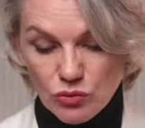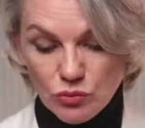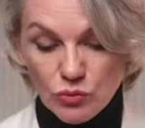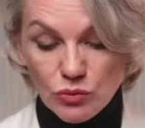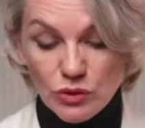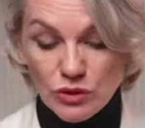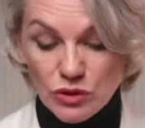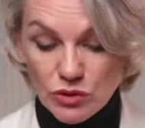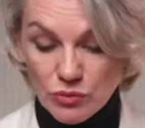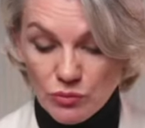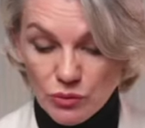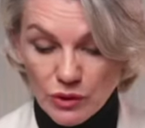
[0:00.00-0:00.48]

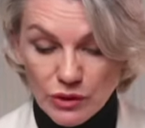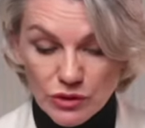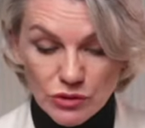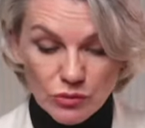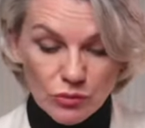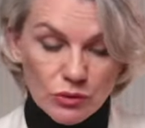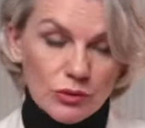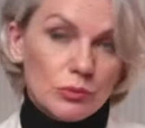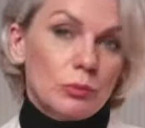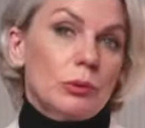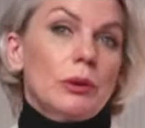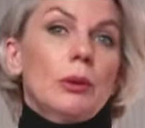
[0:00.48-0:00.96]
which ones
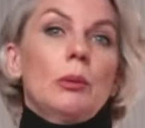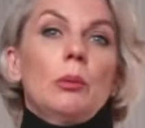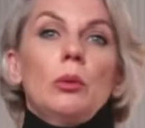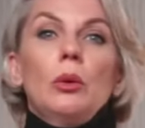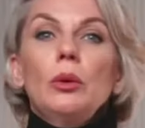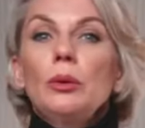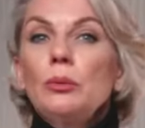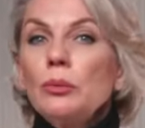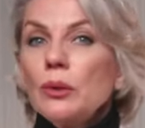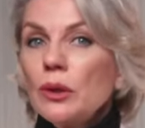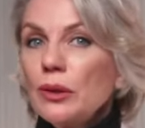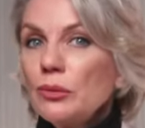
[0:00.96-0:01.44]
will be
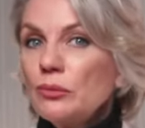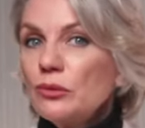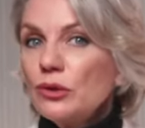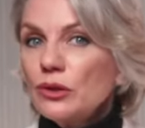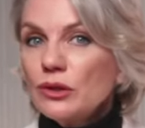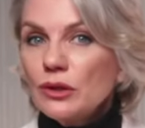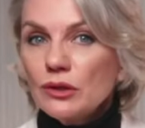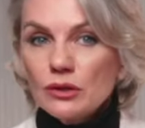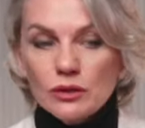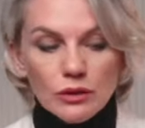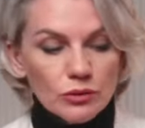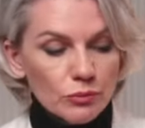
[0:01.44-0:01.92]
more
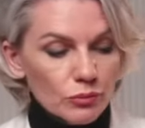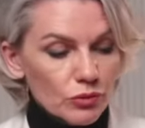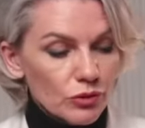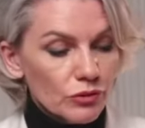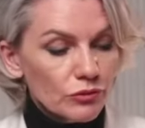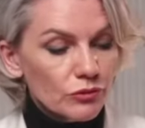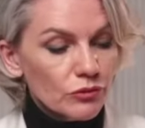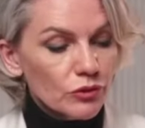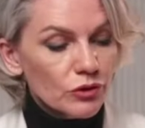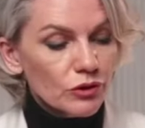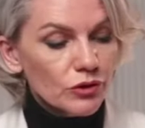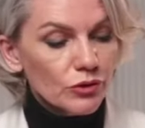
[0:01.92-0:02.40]
popular and
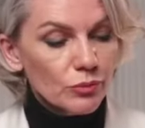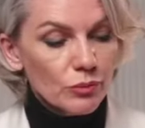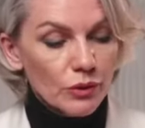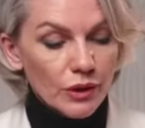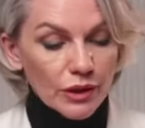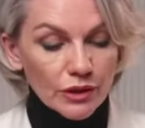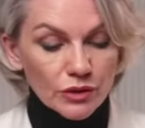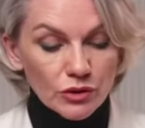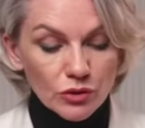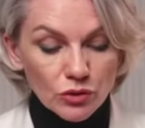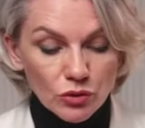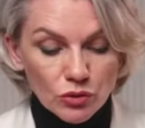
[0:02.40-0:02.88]
preferred by
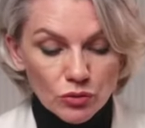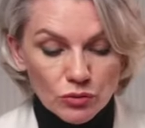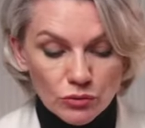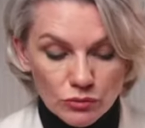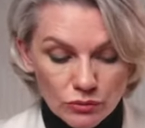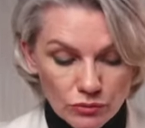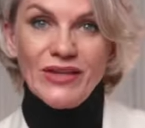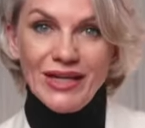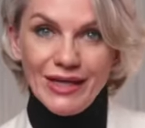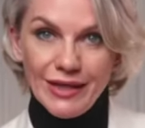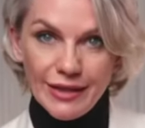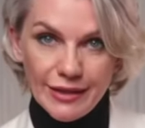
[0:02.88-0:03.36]
you.
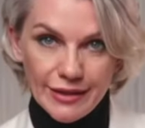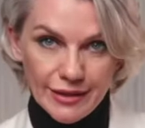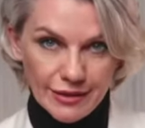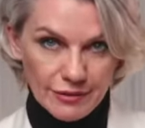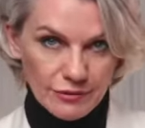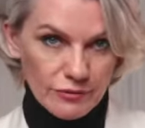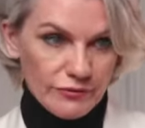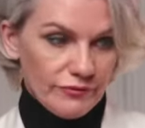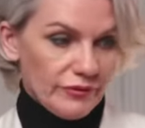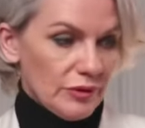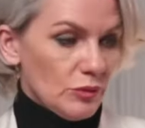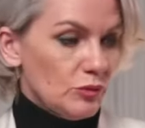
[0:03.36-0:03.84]

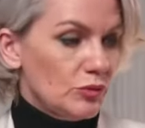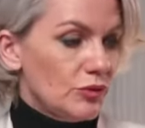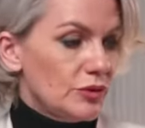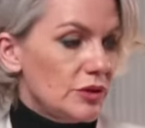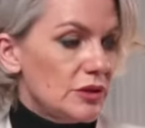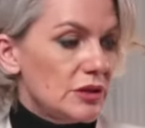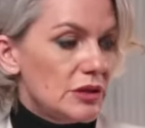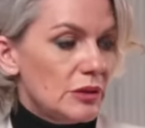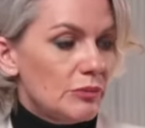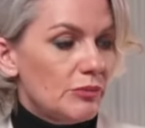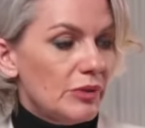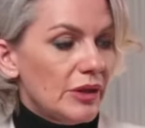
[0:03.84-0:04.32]
Later,
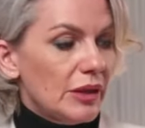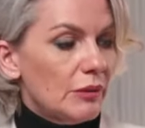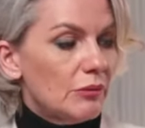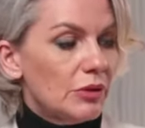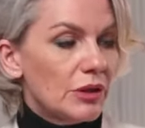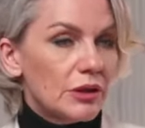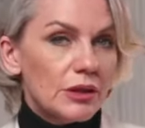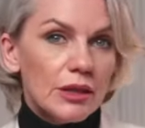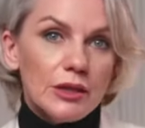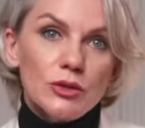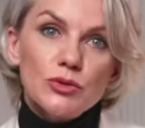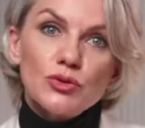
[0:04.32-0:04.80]
you'll
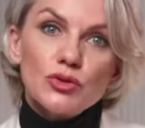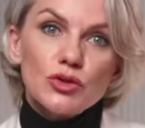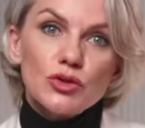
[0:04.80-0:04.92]
purchase the